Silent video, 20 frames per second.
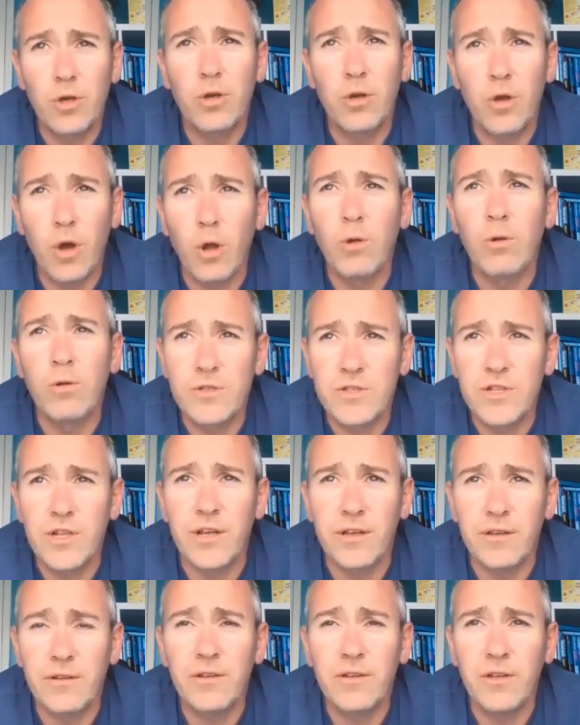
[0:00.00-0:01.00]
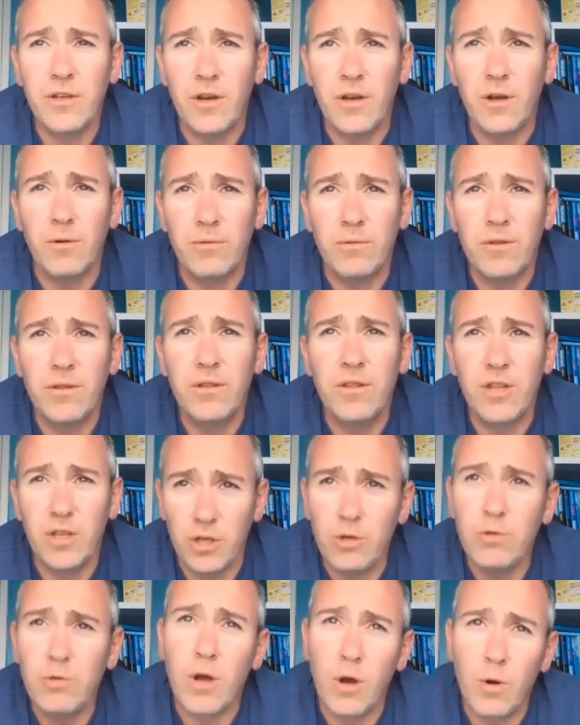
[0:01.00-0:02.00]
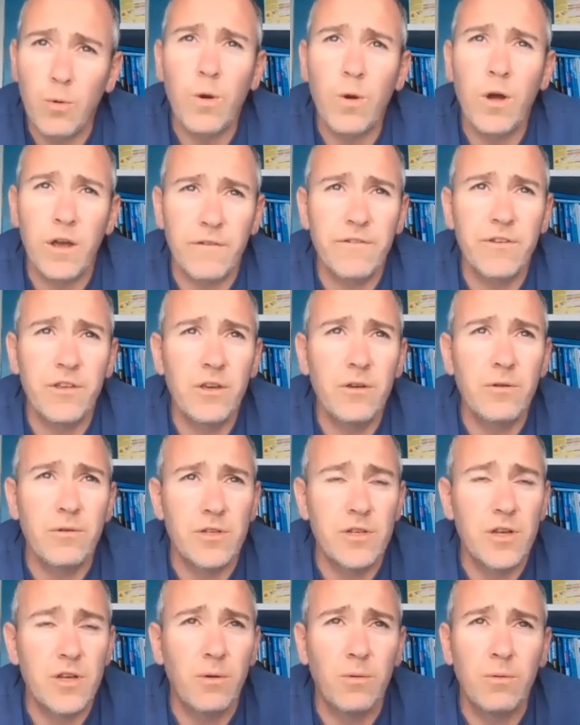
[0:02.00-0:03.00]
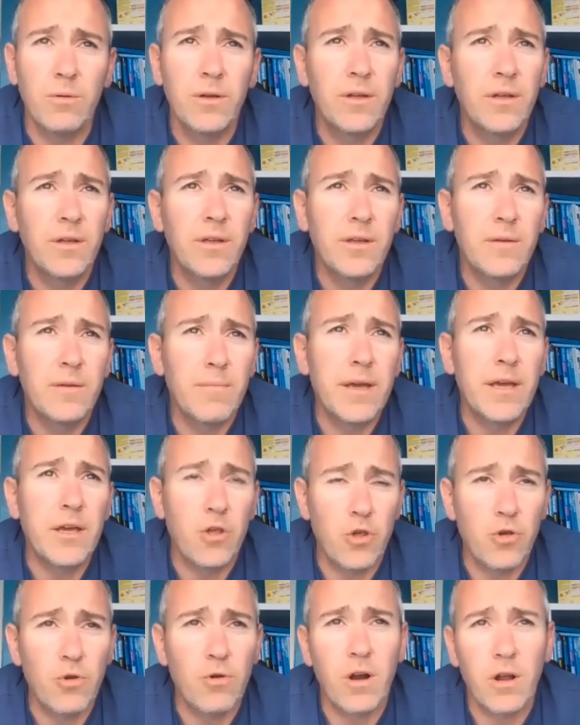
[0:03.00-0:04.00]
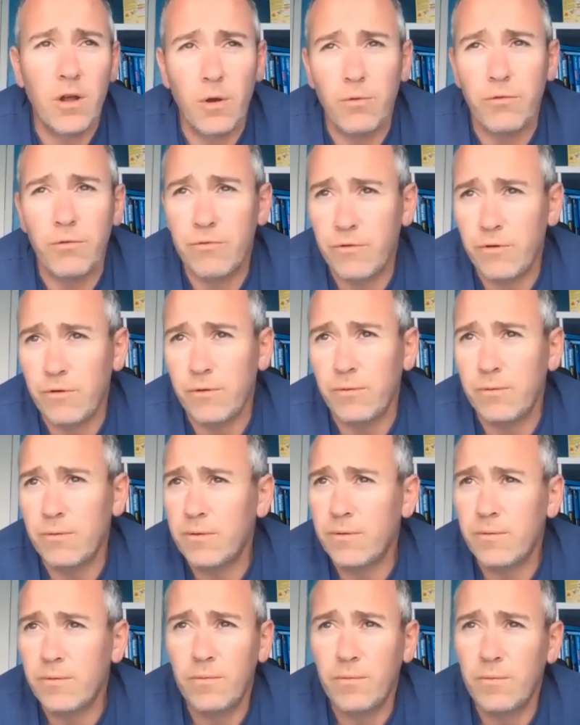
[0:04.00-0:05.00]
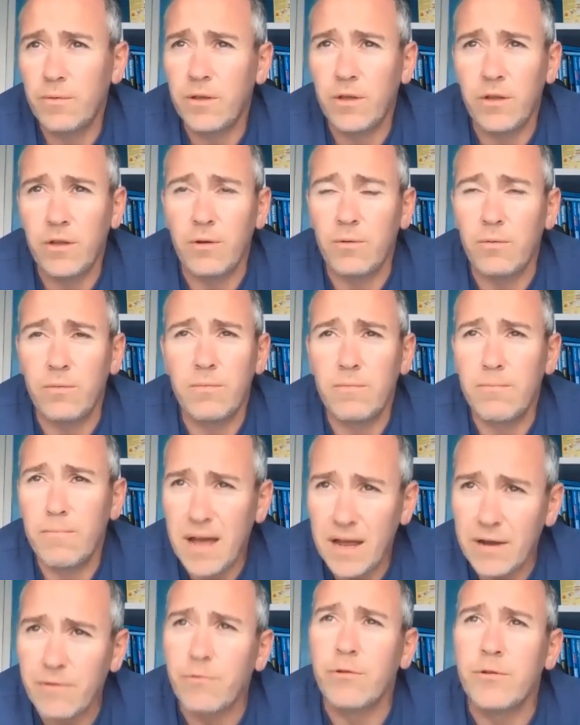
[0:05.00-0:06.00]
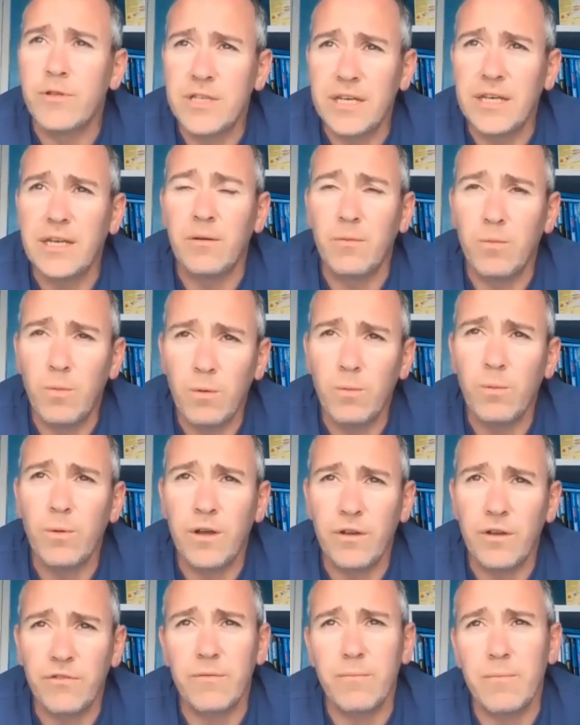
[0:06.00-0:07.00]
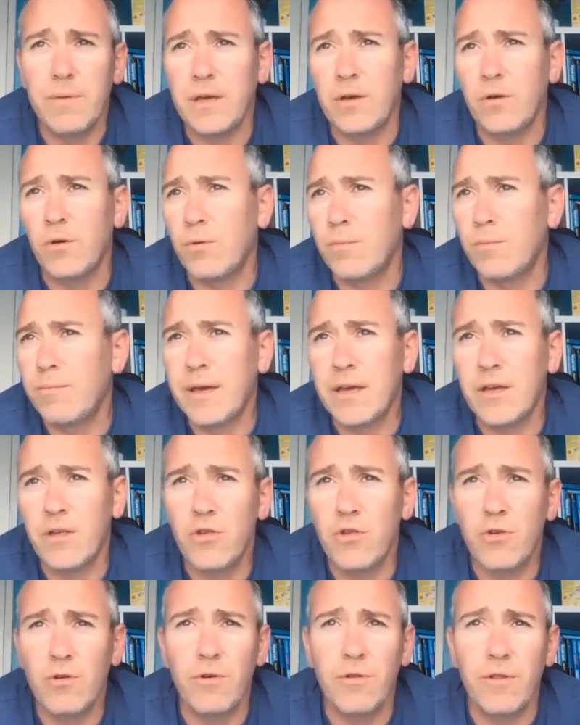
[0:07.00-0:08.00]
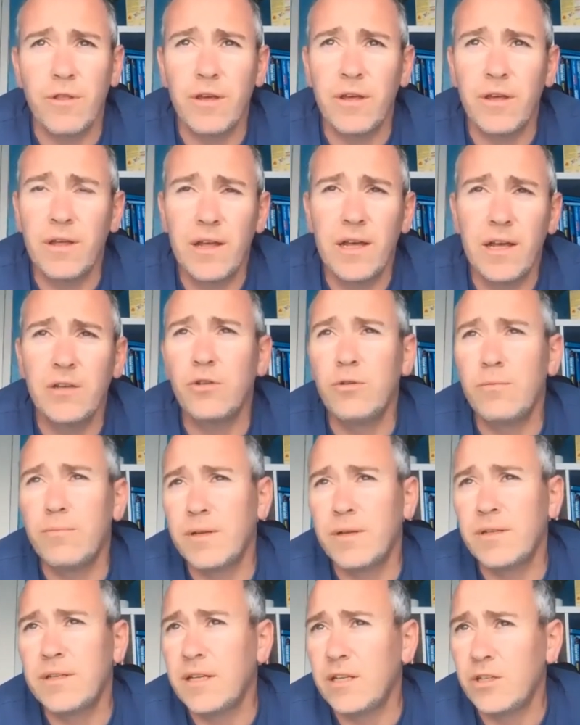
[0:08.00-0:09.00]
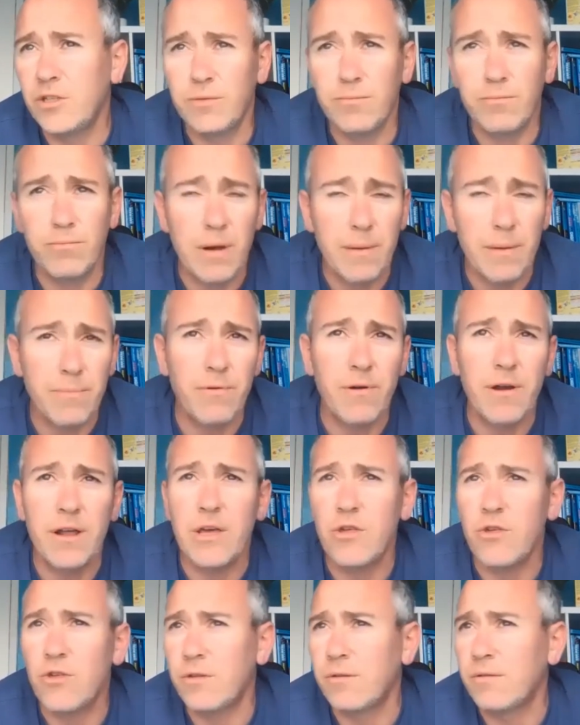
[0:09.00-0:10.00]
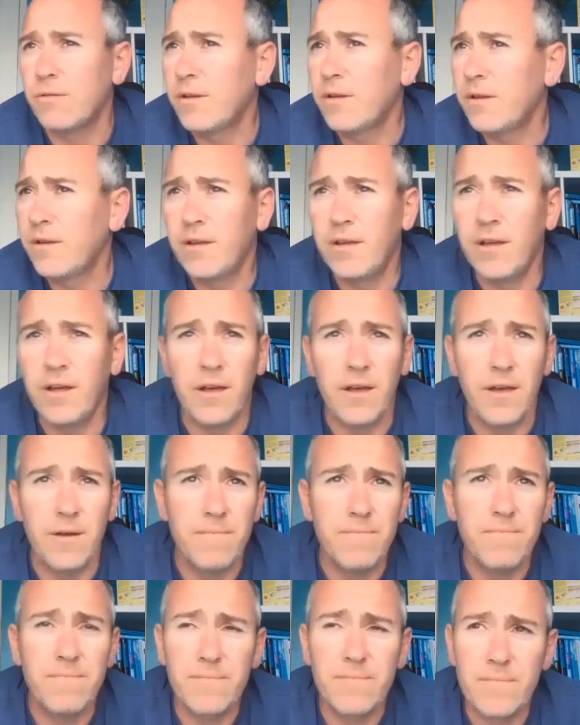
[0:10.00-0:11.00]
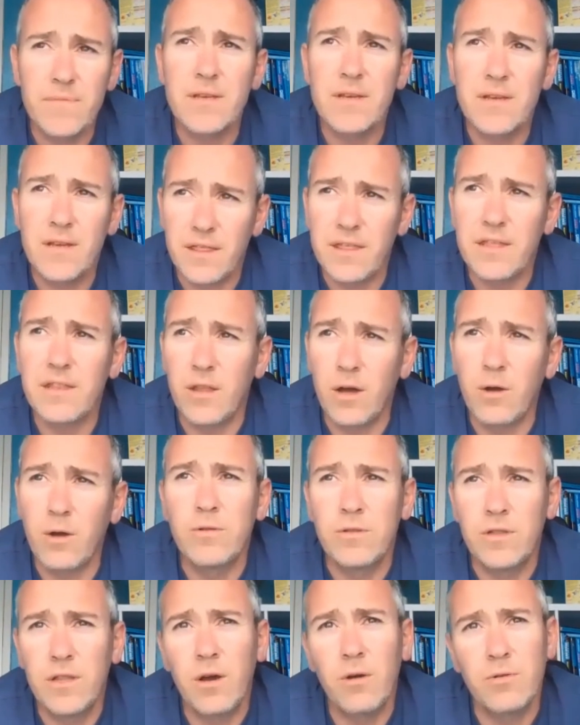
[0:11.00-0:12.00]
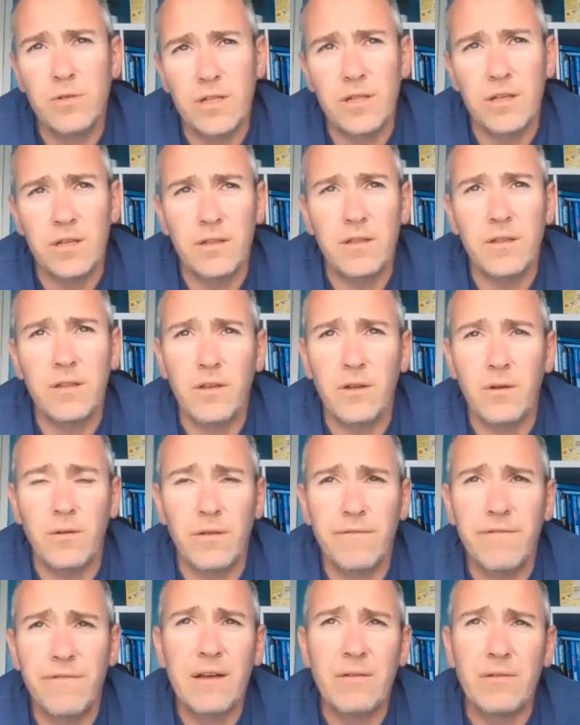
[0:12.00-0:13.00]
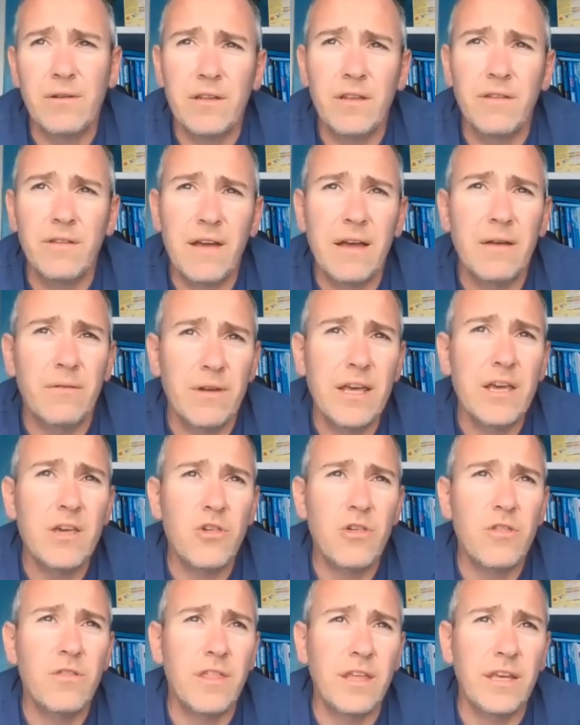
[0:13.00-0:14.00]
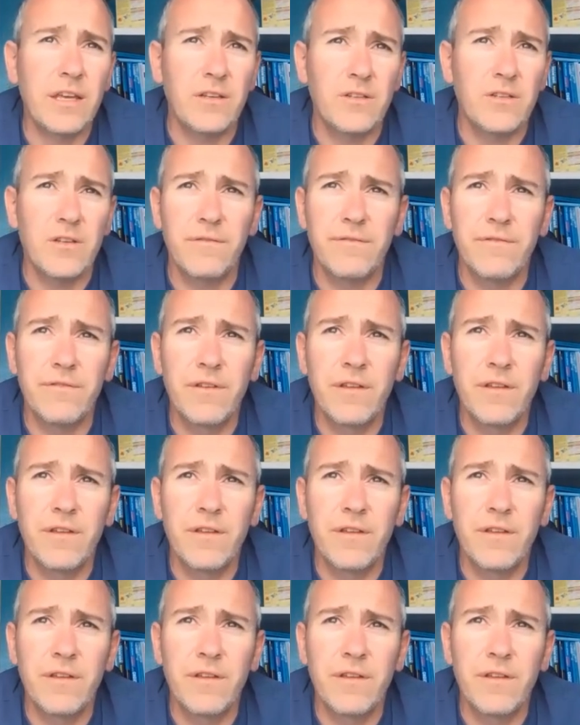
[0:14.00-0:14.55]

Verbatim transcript: goals that you know that you know work for you. So making sure I go through you know my routine, what works for me, or making sure that I do my diligent preparation. Um, I think those those are the you know the found the foundation things of